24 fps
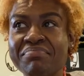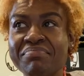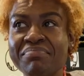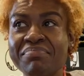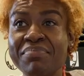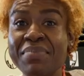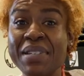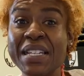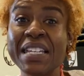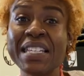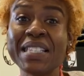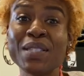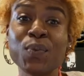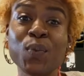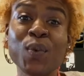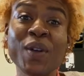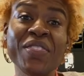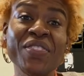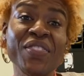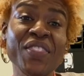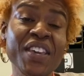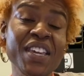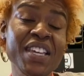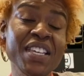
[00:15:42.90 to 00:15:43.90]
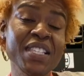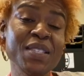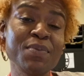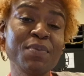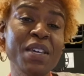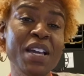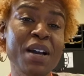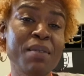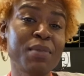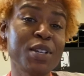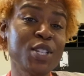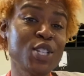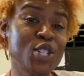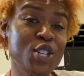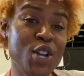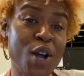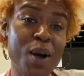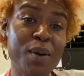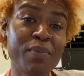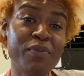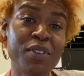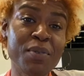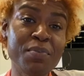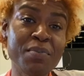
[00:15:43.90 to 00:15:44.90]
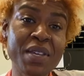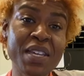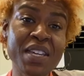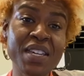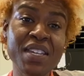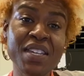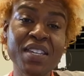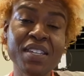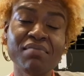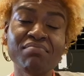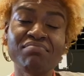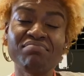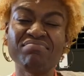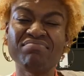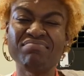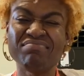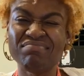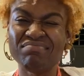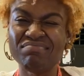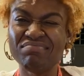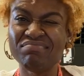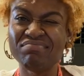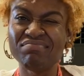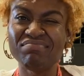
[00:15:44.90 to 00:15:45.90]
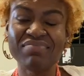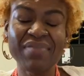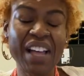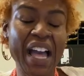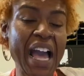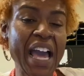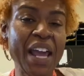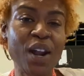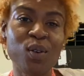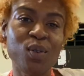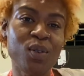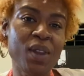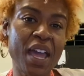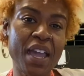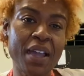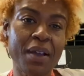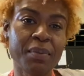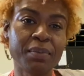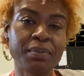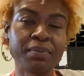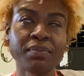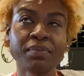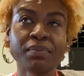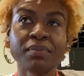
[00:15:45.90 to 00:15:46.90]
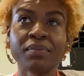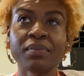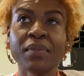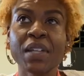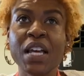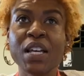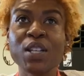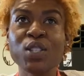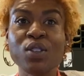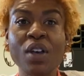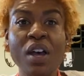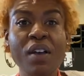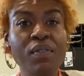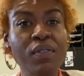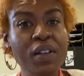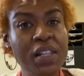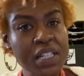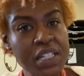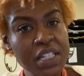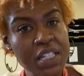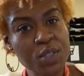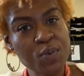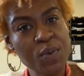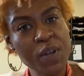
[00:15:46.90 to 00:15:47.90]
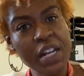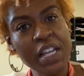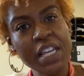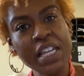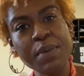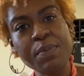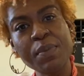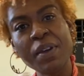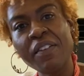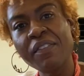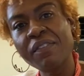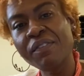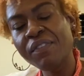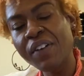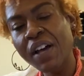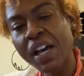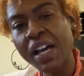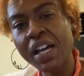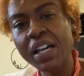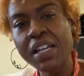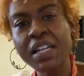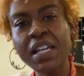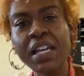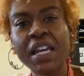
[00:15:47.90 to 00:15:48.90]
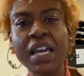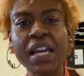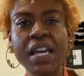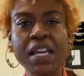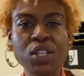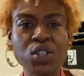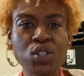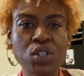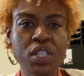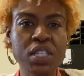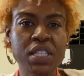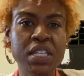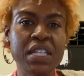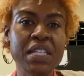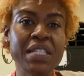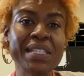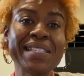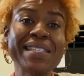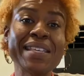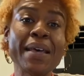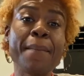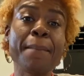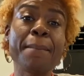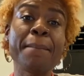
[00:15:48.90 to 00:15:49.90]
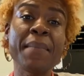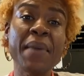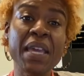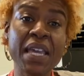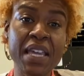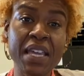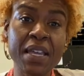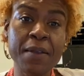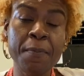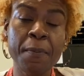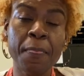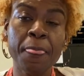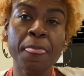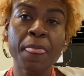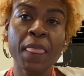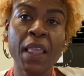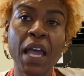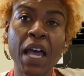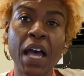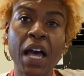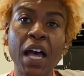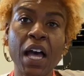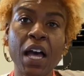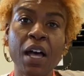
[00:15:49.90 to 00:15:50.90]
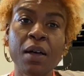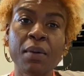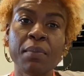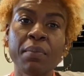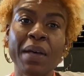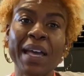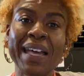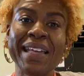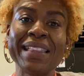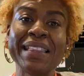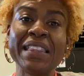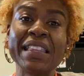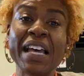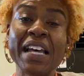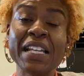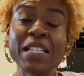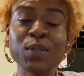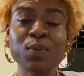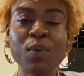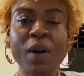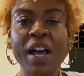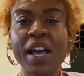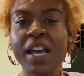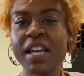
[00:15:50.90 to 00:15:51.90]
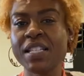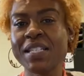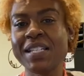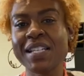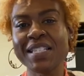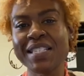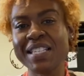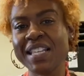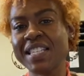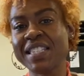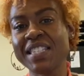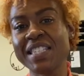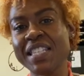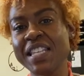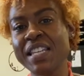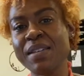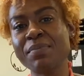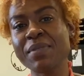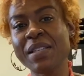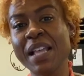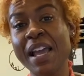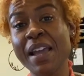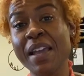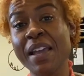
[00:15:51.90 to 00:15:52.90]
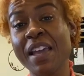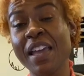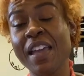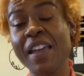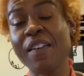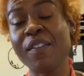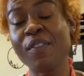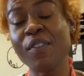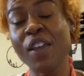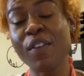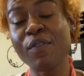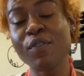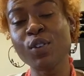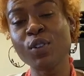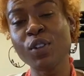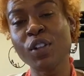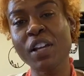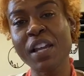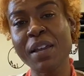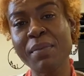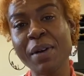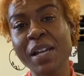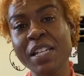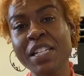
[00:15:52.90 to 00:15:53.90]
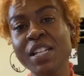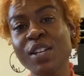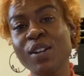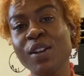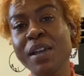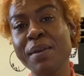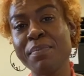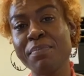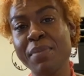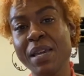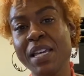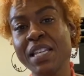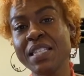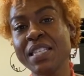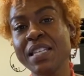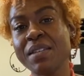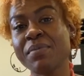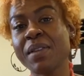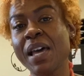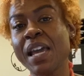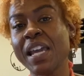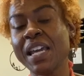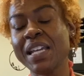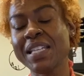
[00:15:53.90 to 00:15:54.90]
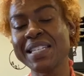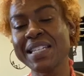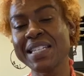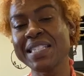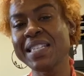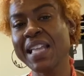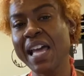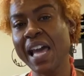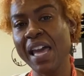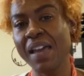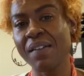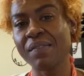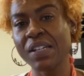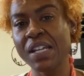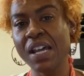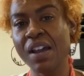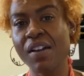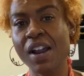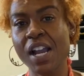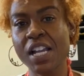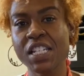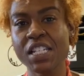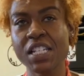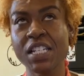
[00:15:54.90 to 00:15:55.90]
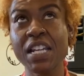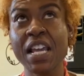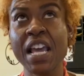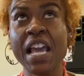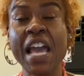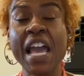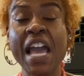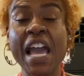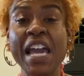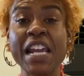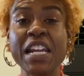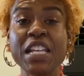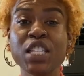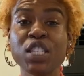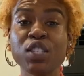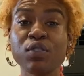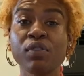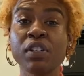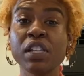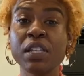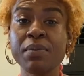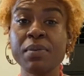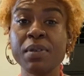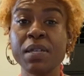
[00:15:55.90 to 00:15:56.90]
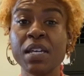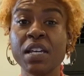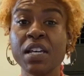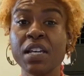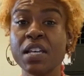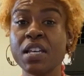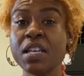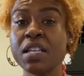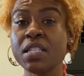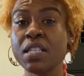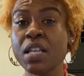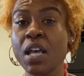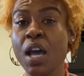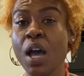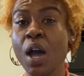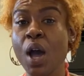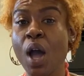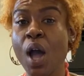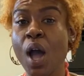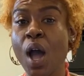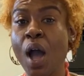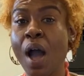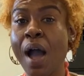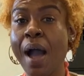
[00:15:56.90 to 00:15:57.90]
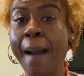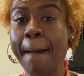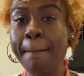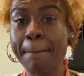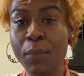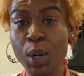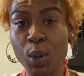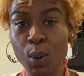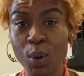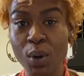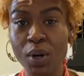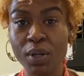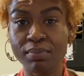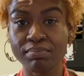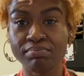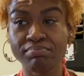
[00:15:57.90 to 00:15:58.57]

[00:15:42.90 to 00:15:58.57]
Because when things become a job for me, I don't like them. So I really just want to keep it fun, interesting to me. And that's why it seems like if you look at my channel, it may seem like it does not have a direction. And it's really because I'm bored.